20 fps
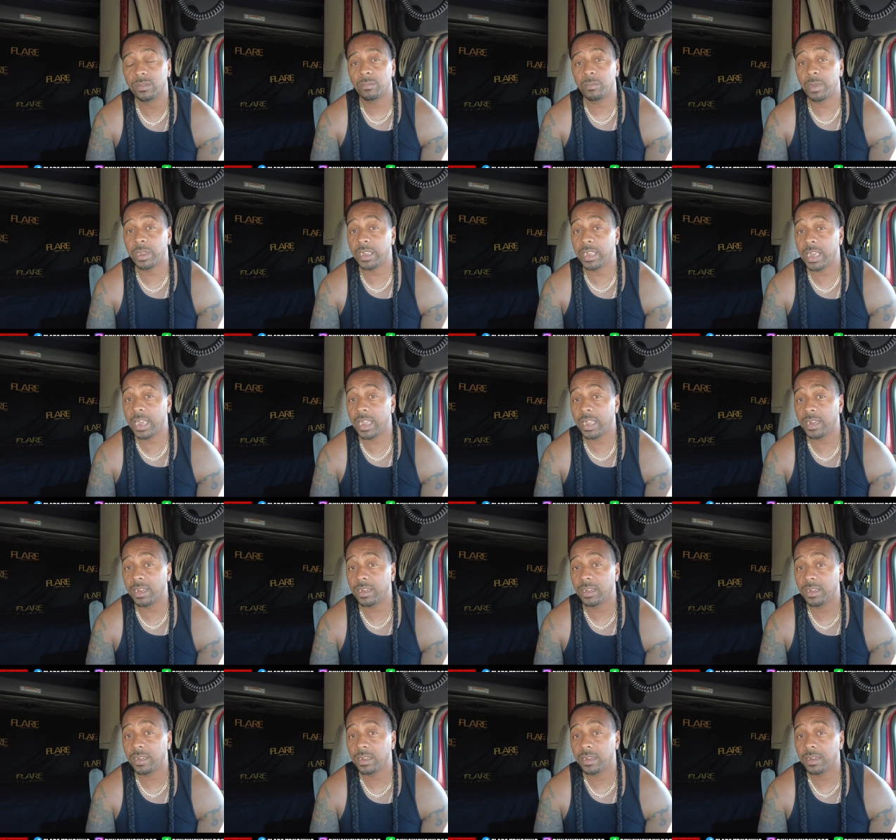But yet,
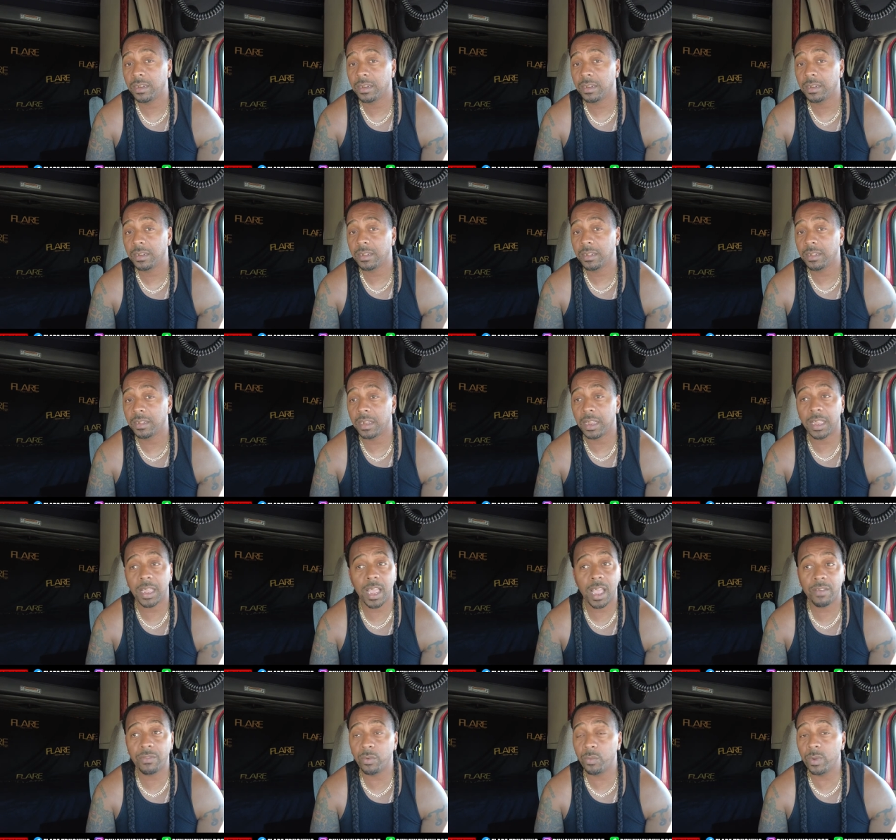they
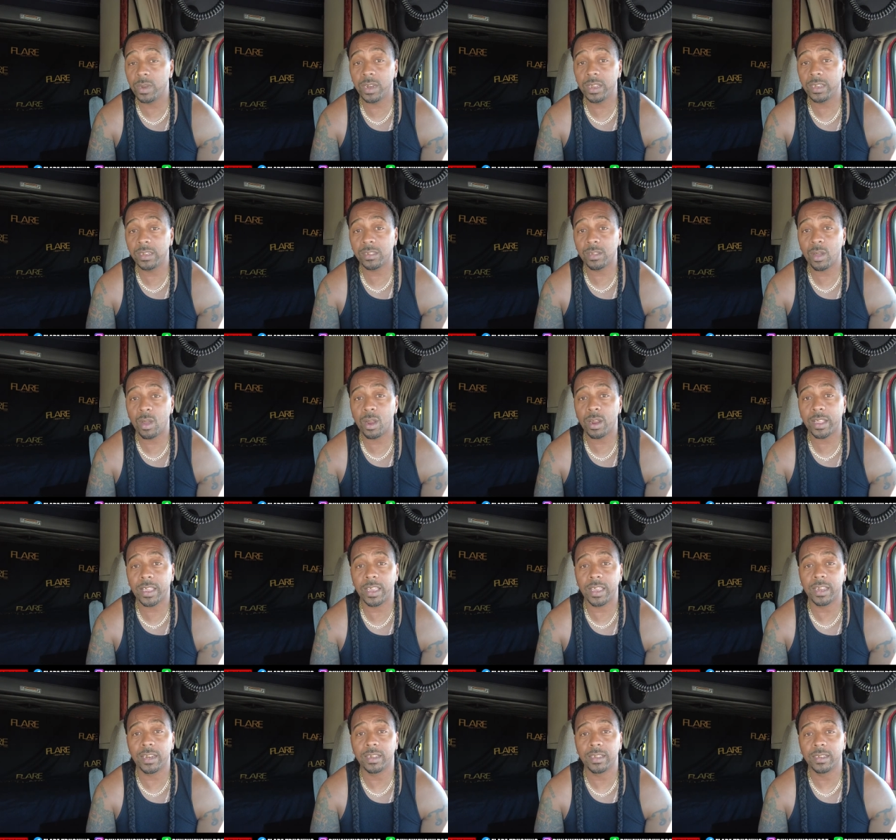haven't released R.
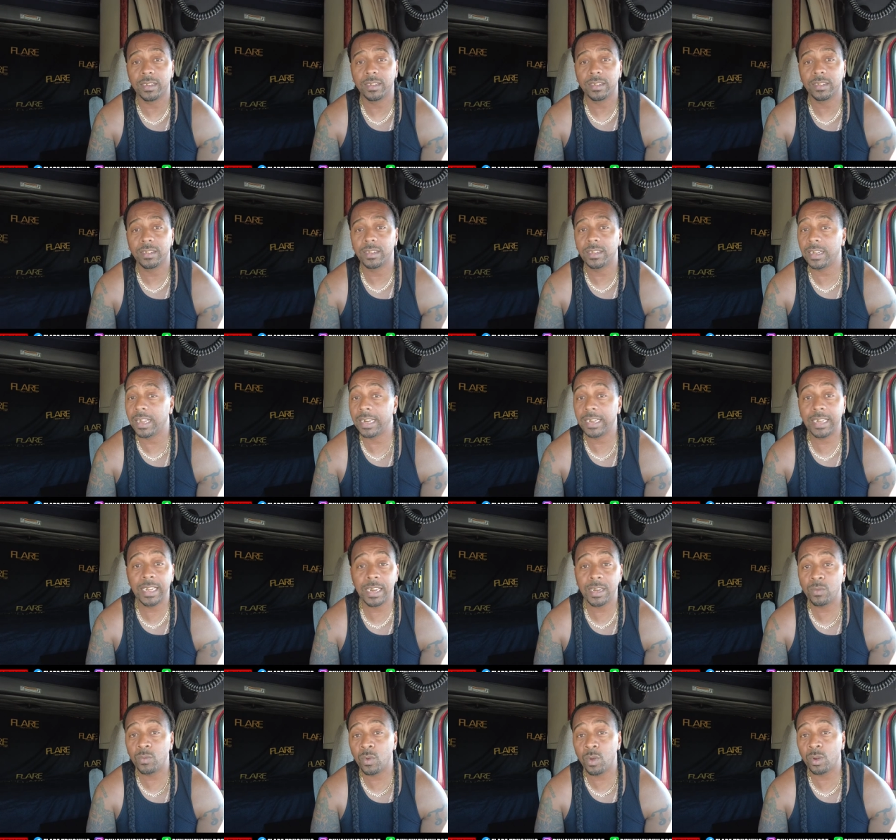Kelly. And they
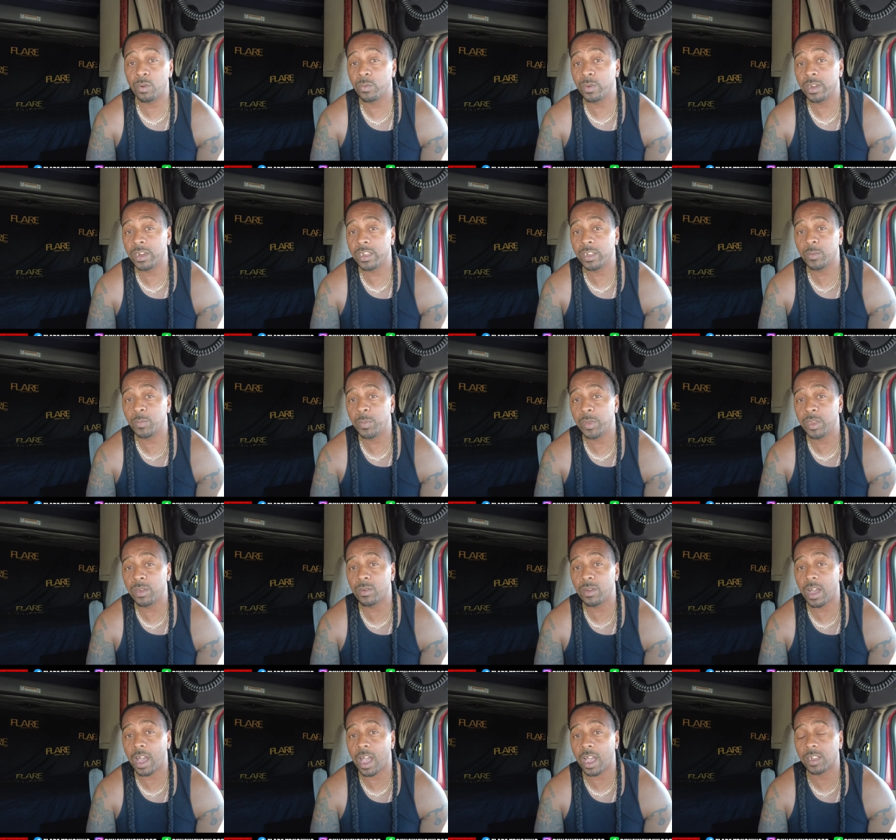didn't want to release
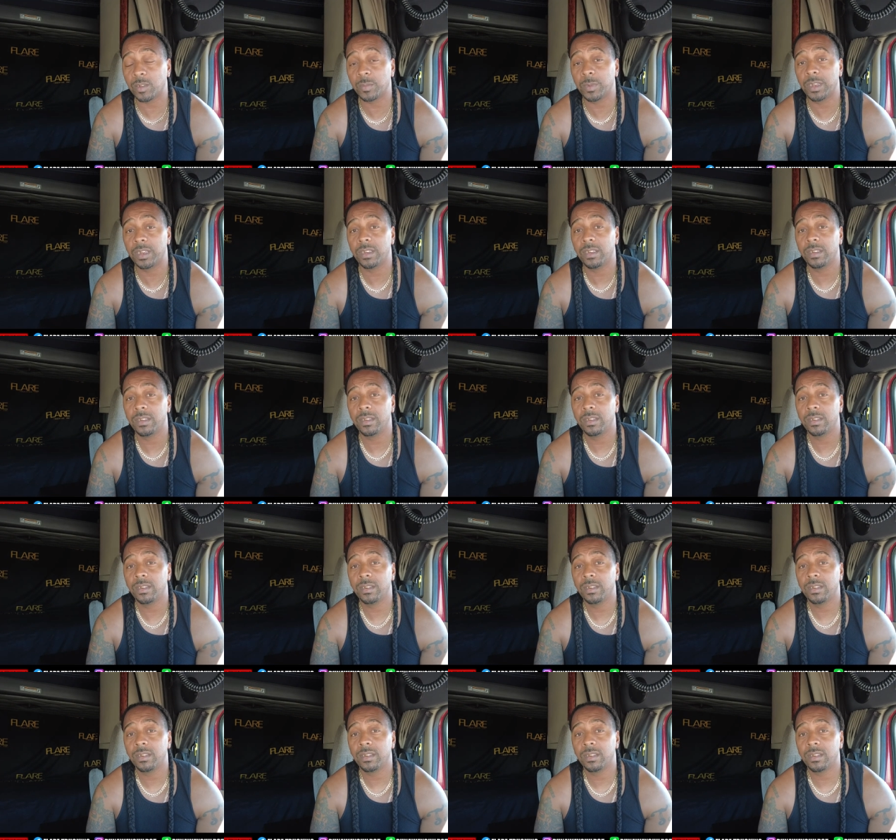Bill Cosby.
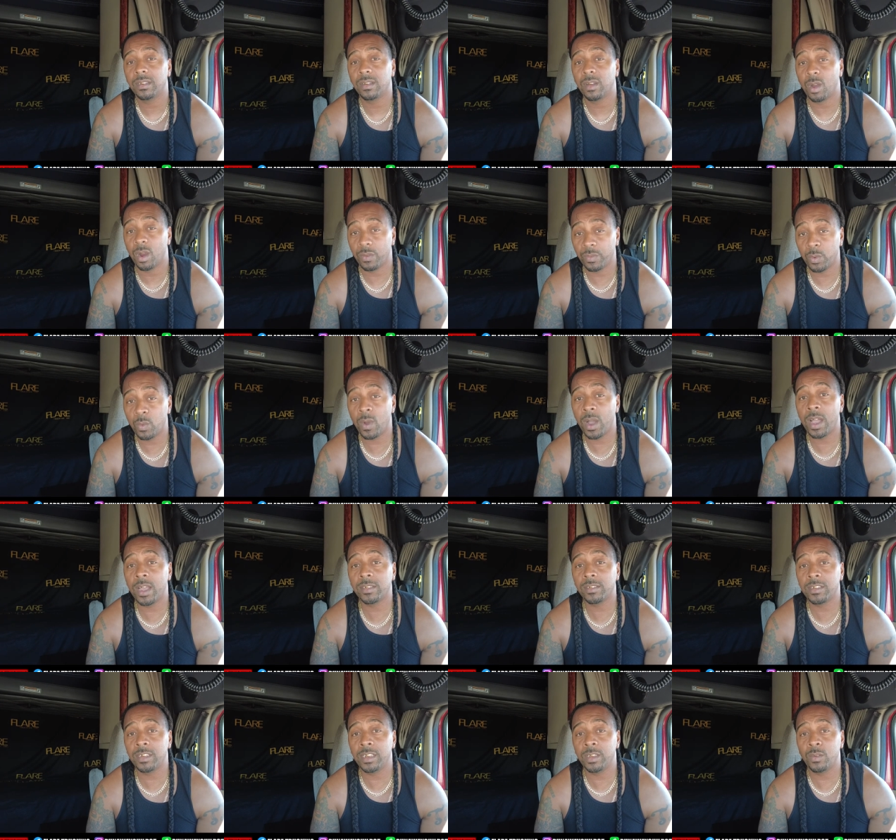Harvey
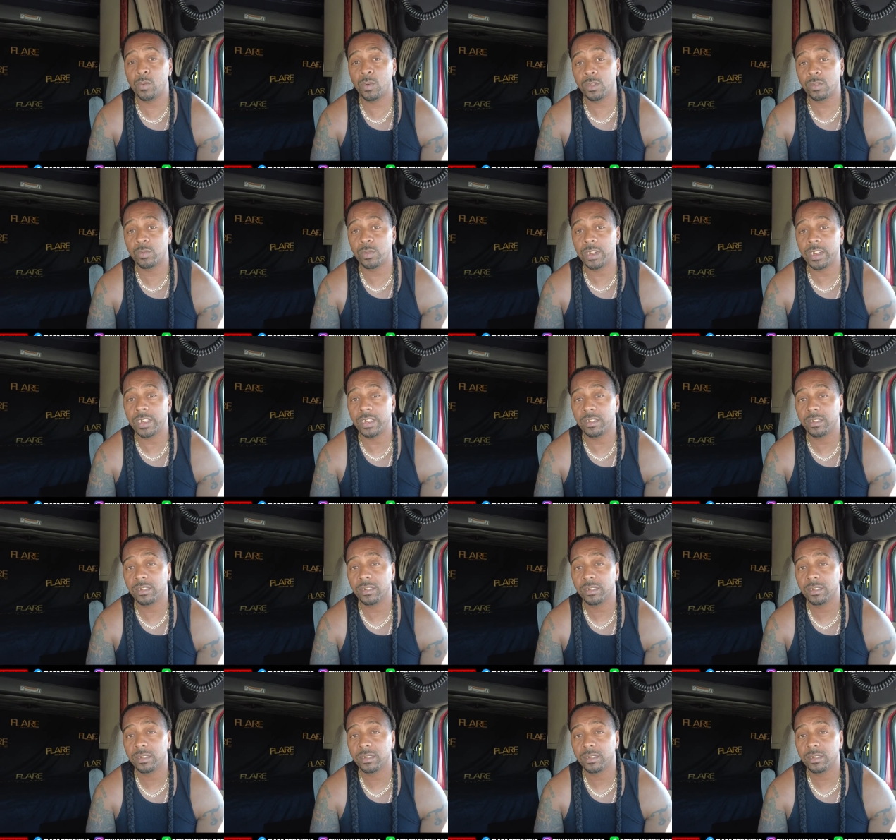Weinstein was released.